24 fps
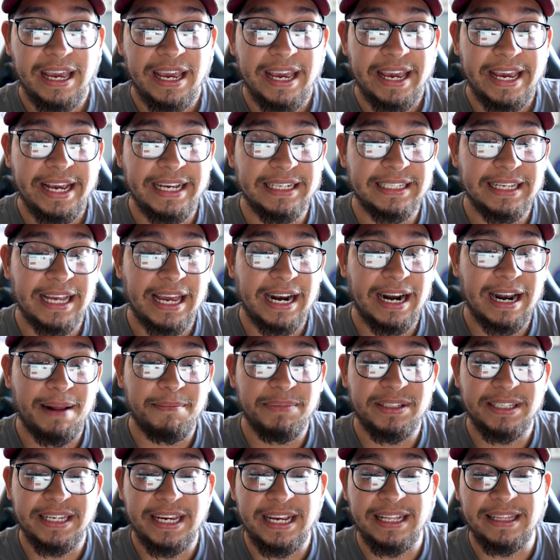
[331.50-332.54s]
He said, and I'm
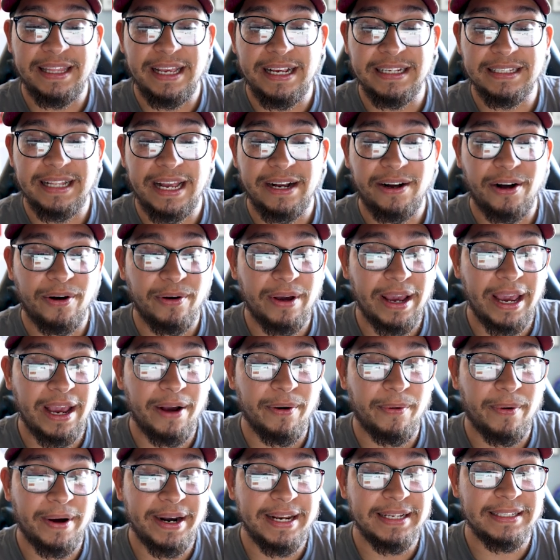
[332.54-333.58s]
seeing things like, okay,
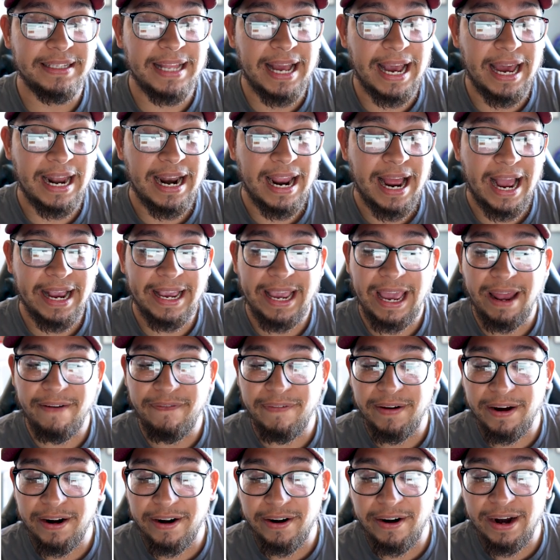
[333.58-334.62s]
what is that? I can't
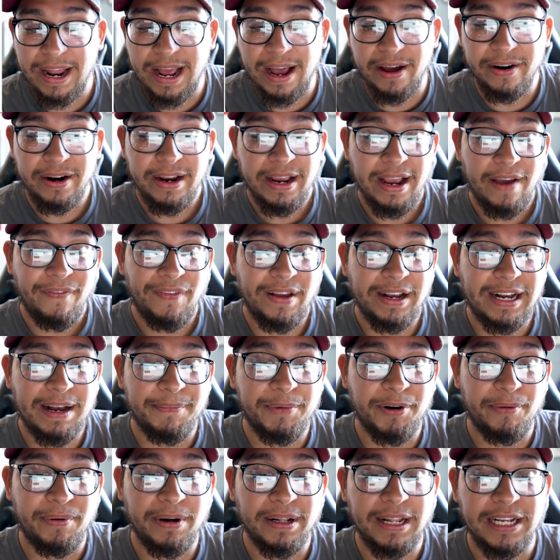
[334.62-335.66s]
figure it out. Then come
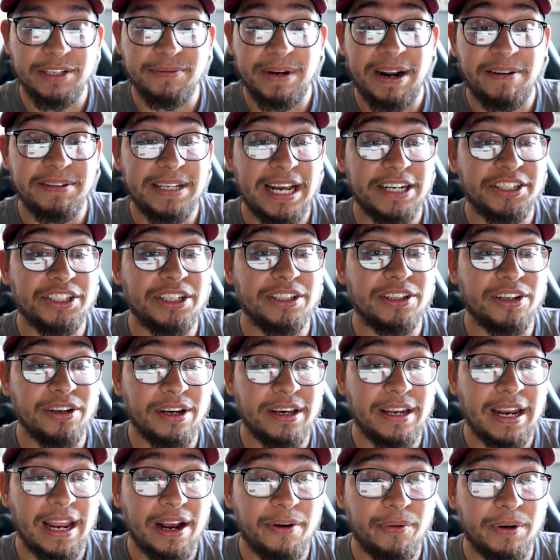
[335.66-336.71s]
to realize what I was actually
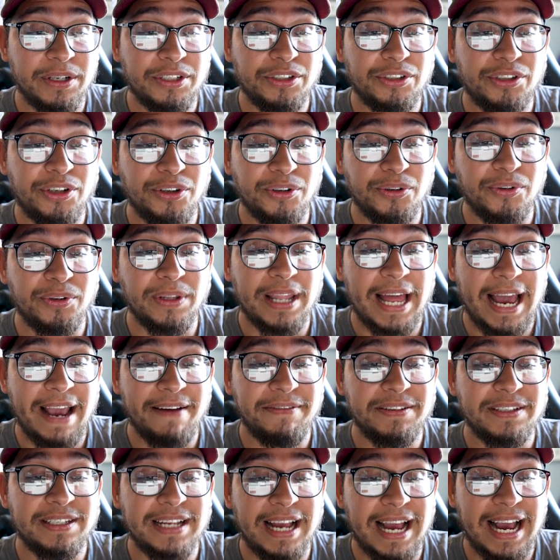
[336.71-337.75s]
looking at was 2
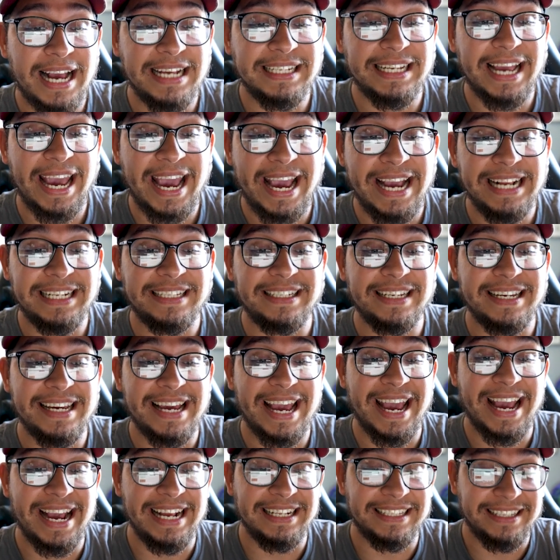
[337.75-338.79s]
life-size
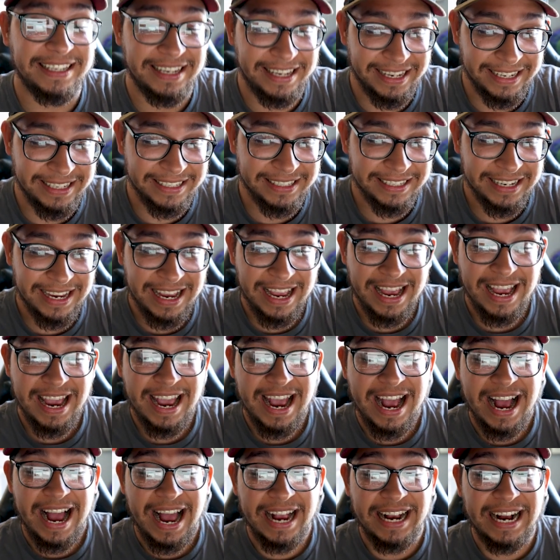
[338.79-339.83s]
AT-ATs.
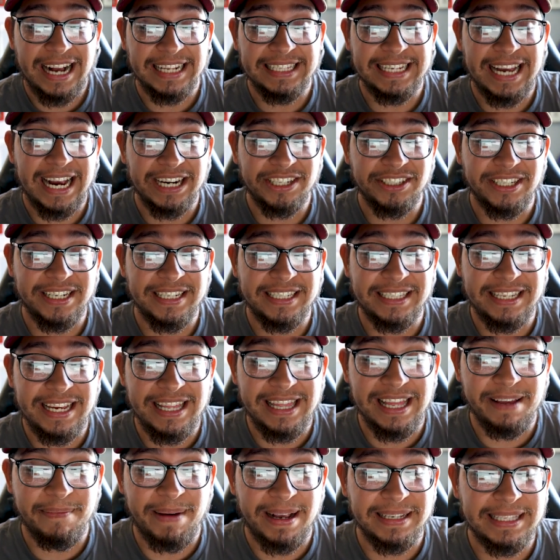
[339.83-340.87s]
I got to actually see
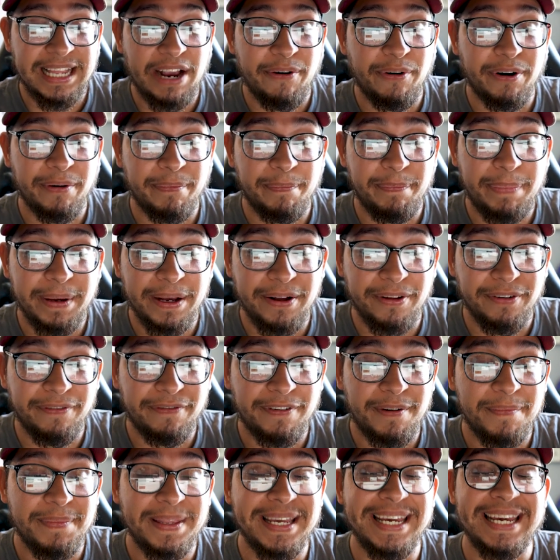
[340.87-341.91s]
them as they were built
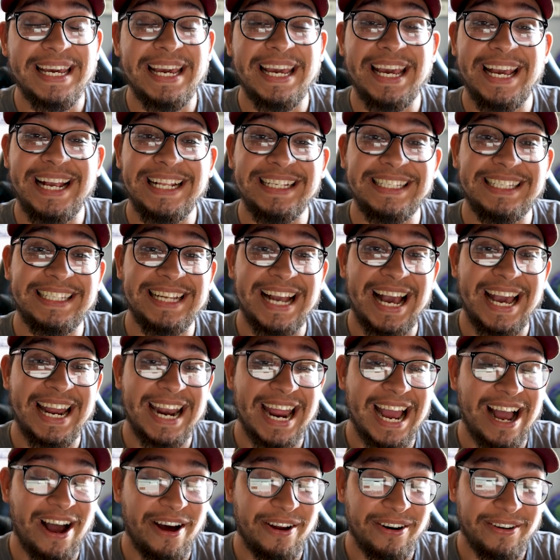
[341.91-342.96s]
from the inside
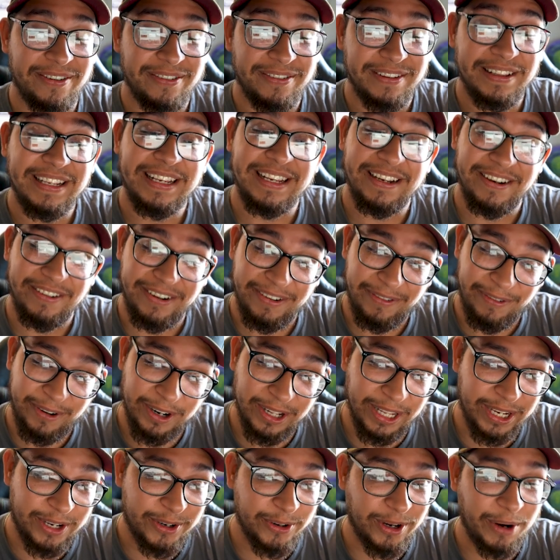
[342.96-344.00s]
out.
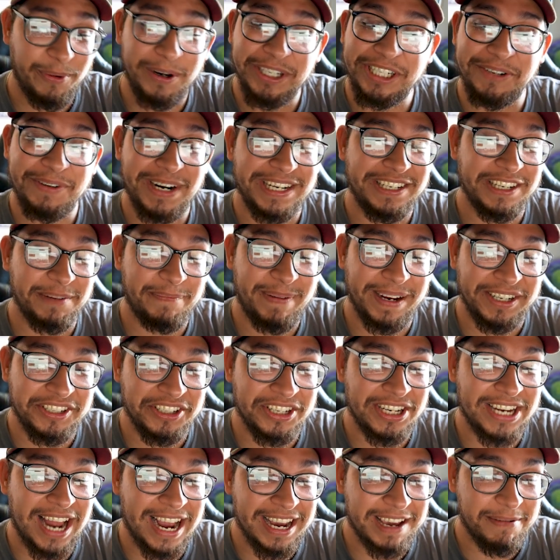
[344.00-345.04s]
Really cool. I wish he would have took pictures
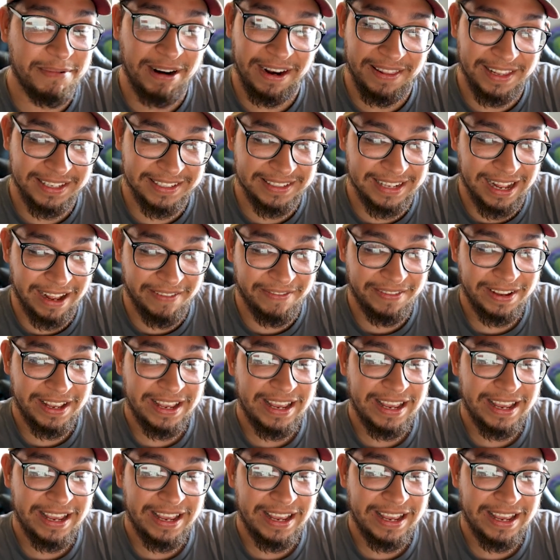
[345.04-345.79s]
and documented this stuff.